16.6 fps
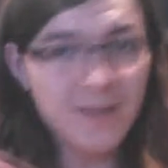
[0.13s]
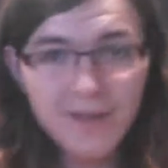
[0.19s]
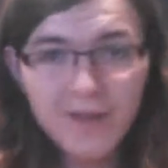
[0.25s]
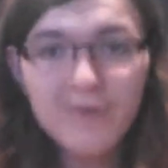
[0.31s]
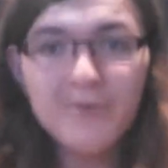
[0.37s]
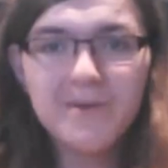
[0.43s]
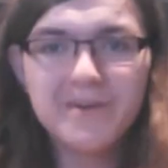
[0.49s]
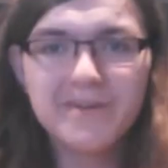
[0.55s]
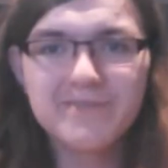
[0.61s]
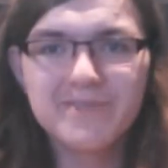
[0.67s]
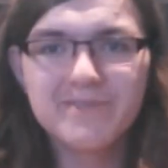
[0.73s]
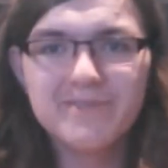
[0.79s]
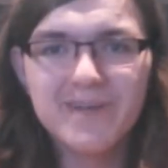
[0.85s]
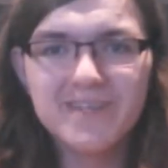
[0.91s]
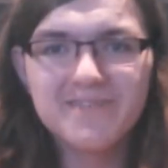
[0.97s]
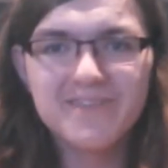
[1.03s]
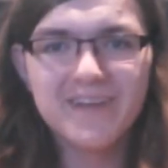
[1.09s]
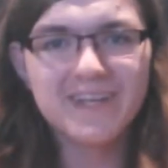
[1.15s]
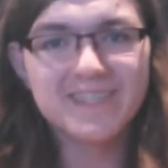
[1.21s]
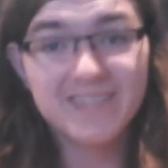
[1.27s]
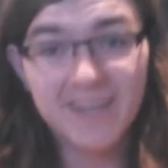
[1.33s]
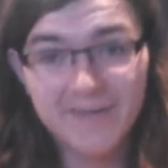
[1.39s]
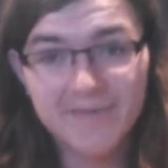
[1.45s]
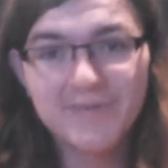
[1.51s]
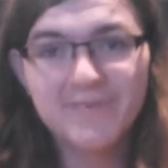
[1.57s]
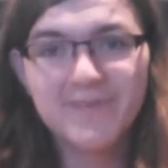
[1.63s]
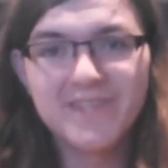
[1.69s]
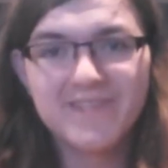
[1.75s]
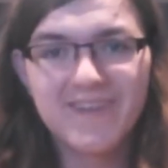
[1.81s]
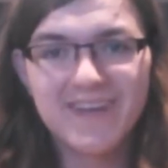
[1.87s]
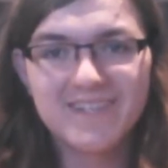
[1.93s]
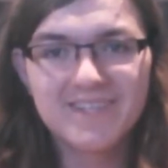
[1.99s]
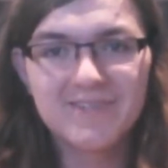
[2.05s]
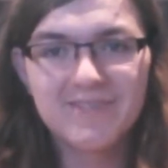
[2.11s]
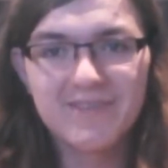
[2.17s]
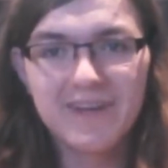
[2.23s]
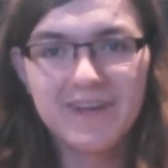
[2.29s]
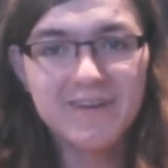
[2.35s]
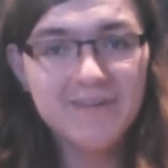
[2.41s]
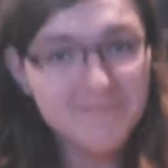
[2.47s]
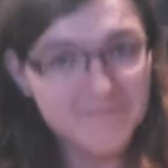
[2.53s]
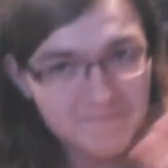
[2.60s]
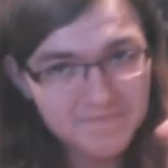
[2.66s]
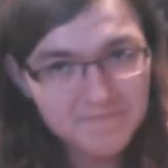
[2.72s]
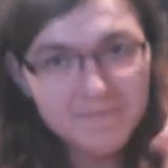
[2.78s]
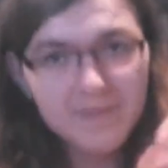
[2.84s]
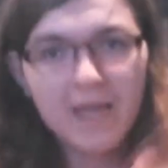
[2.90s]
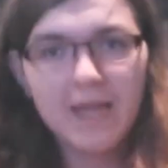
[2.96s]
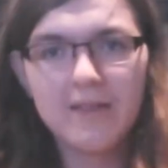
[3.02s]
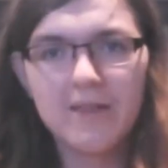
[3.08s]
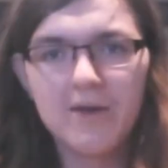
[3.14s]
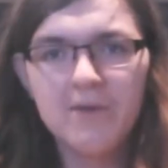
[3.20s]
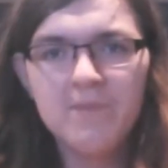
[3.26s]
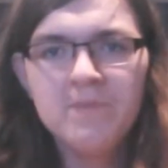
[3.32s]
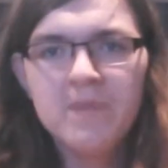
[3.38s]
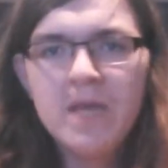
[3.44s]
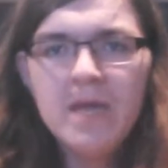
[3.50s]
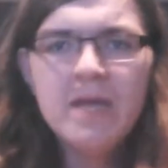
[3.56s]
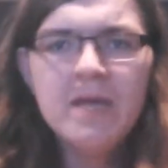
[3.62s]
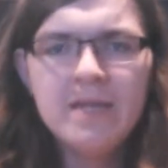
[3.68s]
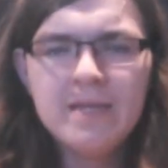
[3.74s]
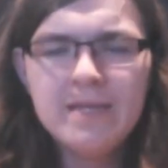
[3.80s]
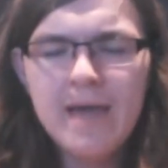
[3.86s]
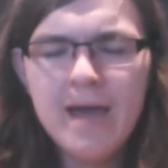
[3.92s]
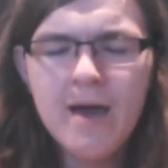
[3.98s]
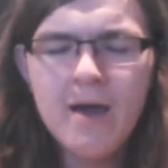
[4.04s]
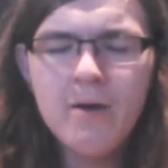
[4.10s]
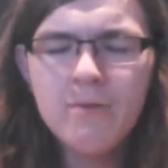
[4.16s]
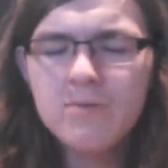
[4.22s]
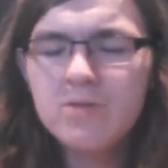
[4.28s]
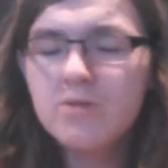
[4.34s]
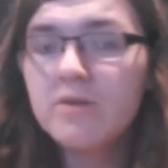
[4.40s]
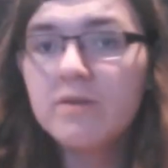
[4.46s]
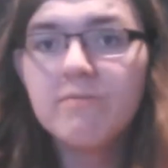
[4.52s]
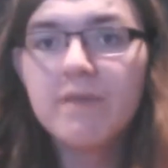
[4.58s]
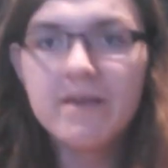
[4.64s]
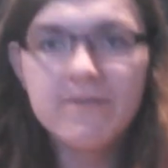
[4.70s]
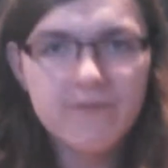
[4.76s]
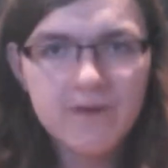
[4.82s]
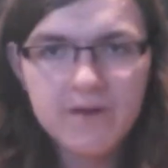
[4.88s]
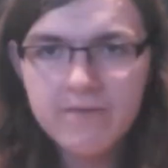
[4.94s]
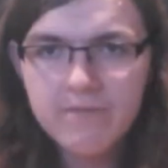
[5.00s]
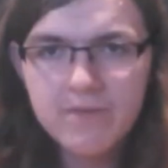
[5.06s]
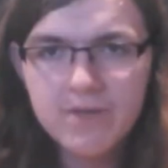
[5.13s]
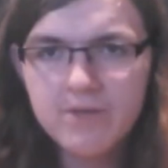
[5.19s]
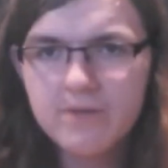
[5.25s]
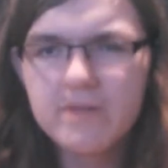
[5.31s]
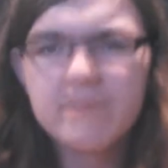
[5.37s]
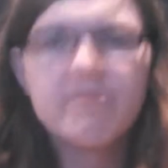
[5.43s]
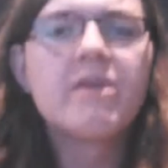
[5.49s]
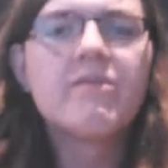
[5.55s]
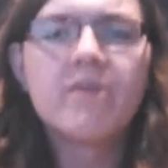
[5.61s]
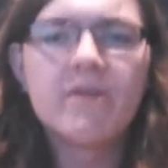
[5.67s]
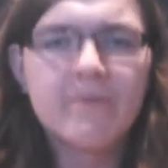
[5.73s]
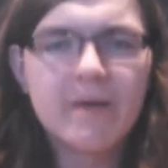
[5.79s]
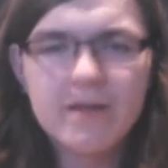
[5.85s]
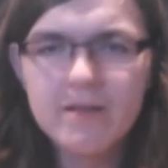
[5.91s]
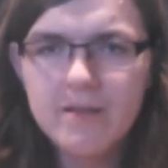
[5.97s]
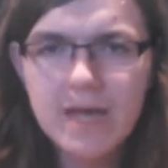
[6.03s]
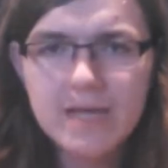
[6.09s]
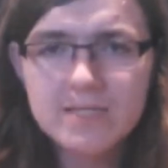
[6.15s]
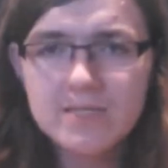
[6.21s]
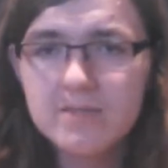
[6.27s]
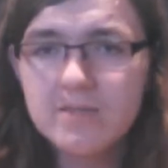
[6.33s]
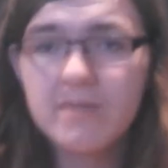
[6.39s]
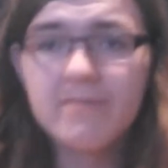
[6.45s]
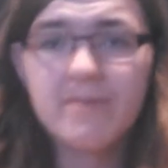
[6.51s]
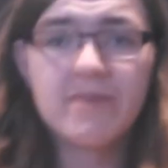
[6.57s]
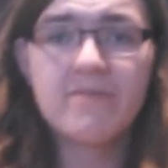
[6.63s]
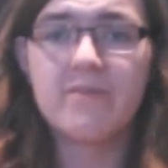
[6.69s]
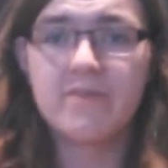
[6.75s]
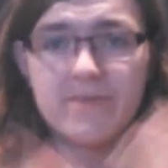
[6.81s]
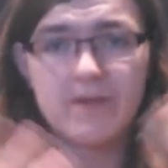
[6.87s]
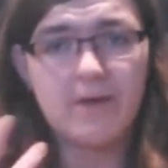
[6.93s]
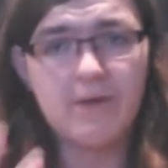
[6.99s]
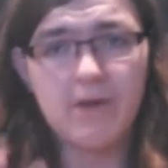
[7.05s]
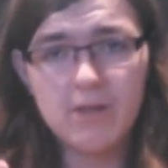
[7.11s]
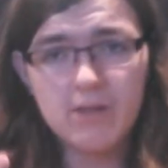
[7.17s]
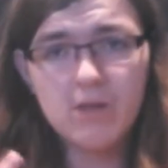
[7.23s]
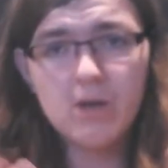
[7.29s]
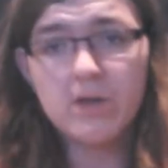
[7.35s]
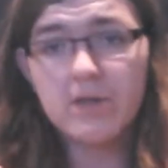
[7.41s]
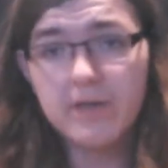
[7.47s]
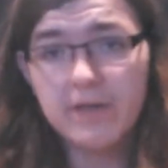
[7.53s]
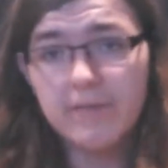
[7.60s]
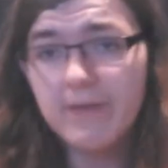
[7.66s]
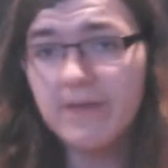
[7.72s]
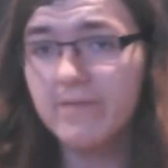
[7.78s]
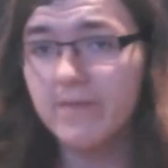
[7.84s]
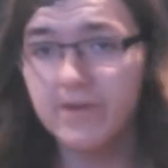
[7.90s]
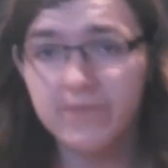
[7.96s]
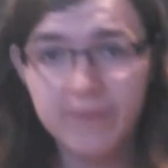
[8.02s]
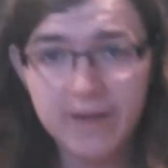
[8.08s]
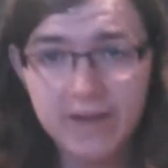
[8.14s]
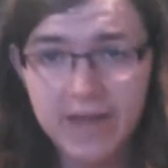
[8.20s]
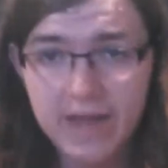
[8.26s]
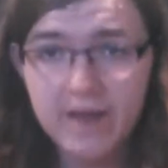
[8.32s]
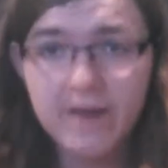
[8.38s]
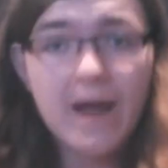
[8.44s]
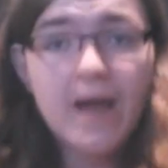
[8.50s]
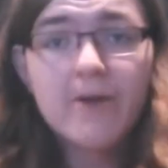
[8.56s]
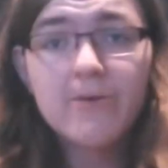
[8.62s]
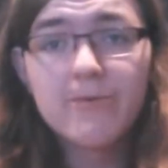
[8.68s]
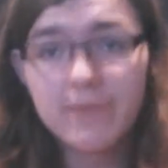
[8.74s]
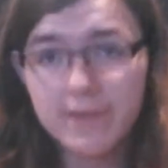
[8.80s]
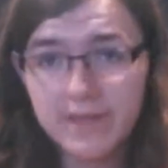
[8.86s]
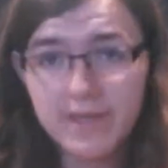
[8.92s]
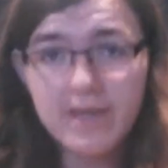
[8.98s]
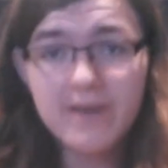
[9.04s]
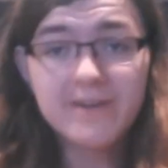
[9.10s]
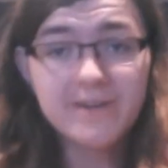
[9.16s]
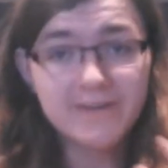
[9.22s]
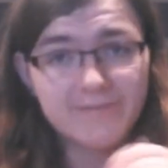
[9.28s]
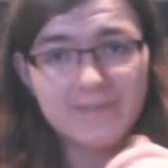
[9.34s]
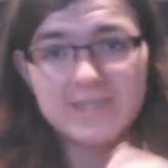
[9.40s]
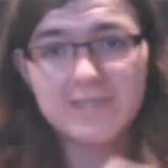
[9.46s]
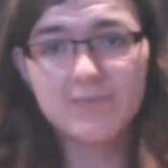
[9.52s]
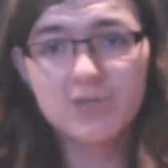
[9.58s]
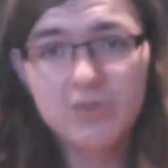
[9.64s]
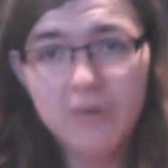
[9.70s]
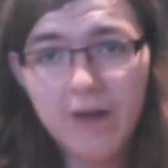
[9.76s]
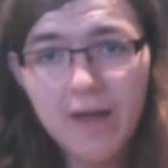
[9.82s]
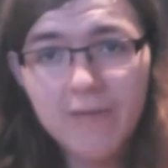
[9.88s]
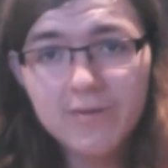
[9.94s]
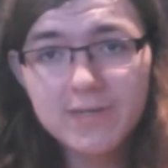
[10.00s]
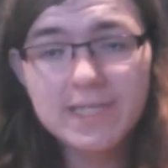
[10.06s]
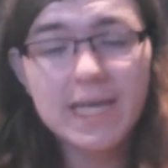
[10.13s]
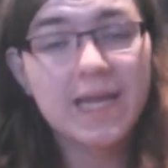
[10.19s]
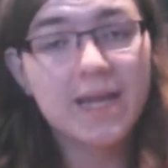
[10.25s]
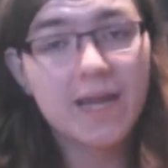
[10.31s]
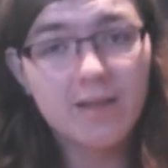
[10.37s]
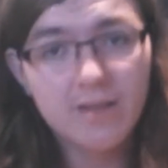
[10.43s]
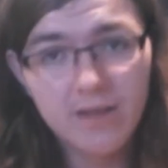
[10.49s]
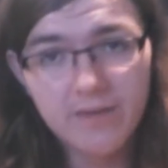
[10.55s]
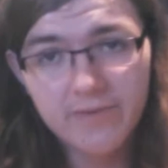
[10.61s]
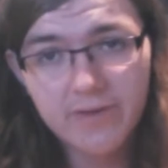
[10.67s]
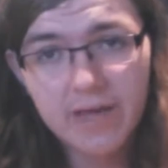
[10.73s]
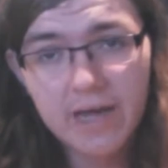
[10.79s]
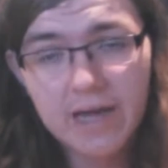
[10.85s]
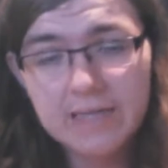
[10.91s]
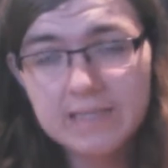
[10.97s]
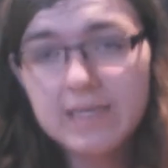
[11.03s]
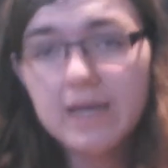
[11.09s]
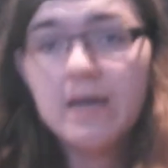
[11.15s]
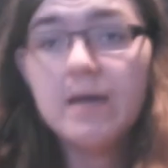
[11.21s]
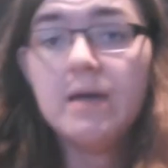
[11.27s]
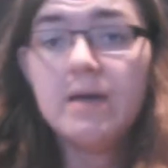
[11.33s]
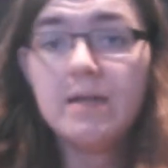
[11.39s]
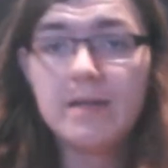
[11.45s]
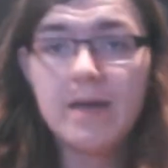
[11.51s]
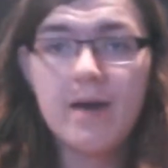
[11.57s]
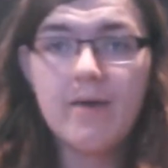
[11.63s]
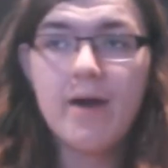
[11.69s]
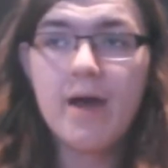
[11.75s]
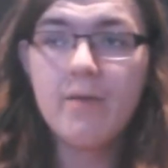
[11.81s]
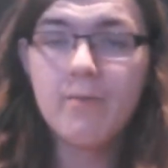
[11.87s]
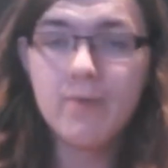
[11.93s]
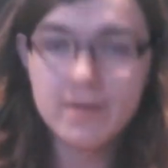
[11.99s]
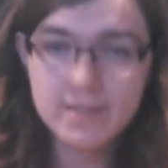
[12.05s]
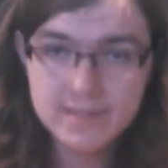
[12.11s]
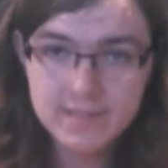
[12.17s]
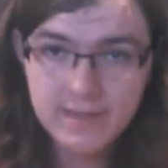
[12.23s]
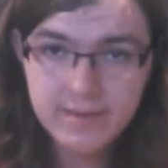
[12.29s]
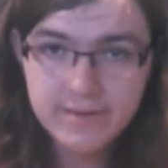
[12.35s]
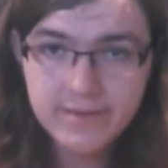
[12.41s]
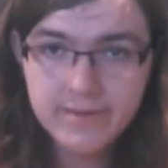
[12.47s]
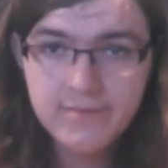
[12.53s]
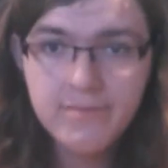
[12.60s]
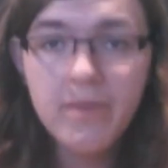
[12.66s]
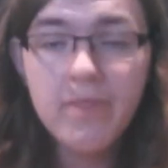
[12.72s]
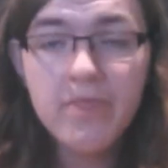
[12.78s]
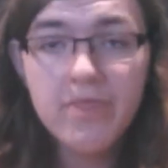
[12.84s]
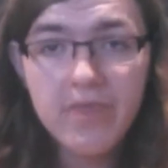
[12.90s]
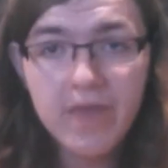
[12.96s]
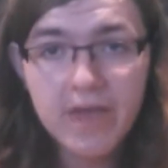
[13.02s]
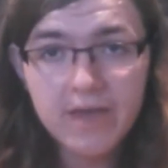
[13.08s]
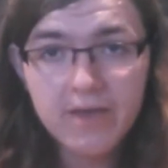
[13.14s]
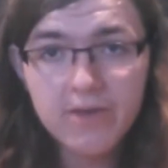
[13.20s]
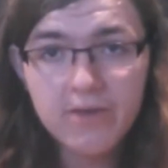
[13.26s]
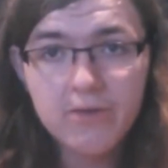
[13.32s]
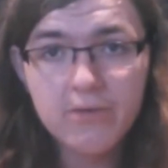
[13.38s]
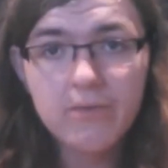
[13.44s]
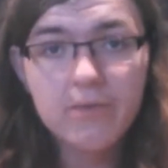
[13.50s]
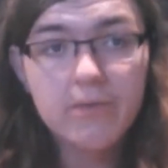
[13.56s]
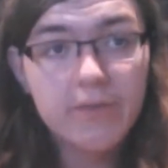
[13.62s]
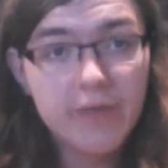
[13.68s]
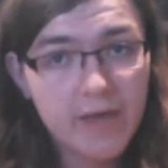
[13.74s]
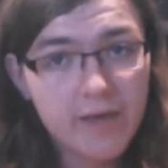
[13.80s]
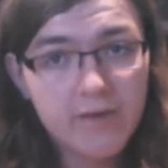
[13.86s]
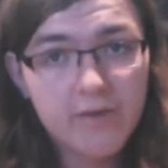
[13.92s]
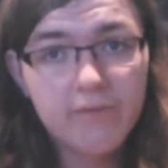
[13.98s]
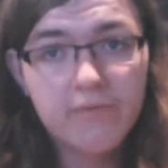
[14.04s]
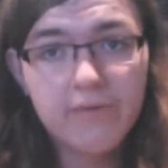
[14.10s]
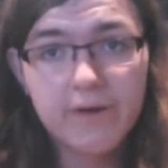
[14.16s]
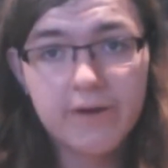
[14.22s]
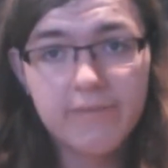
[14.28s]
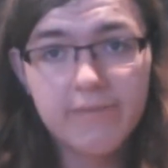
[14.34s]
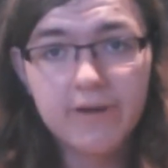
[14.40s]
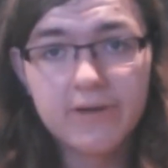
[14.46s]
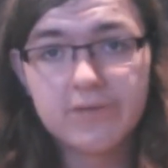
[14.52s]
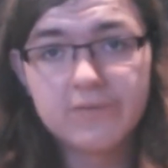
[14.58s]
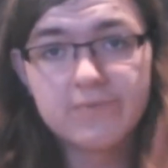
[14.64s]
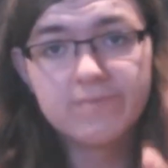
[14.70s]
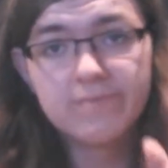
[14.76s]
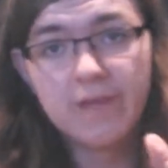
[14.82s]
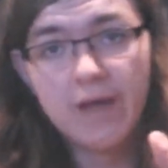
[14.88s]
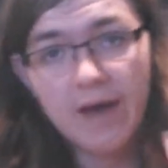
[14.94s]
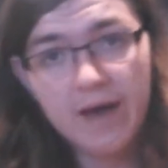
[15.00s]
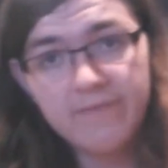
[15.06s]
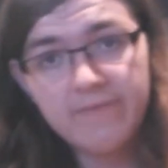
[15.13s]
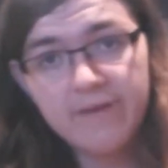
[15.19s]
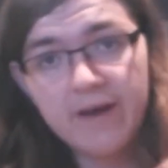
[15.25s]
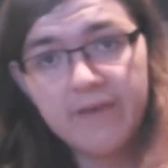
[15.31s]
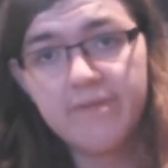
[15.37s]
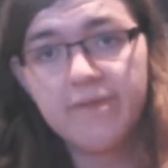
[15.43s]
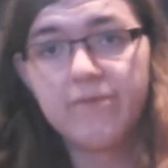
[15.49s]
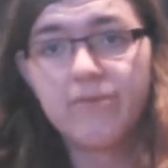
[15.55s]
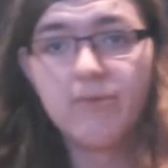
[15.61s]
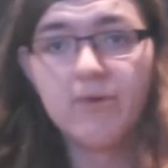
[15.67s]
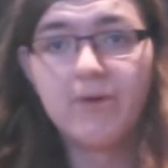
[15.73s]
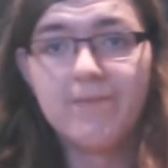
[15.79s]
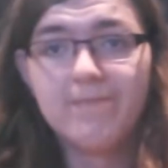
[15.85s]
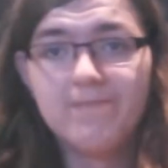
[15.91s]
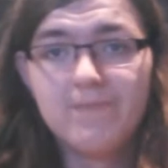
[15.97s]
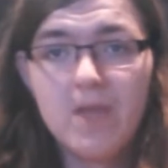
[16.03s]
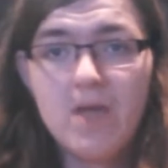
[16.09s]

Hello, welcome to Buzzvines. I'm the Buzzvines creator. Hello. Now, you can make fun of me, you can make fun of my glasses, you can make fun of how I look, you can make fun of my hair. I don't really care. You're my subscribers, and I love you guys. Now, I want to tell you, thank you very much. High five, everyone.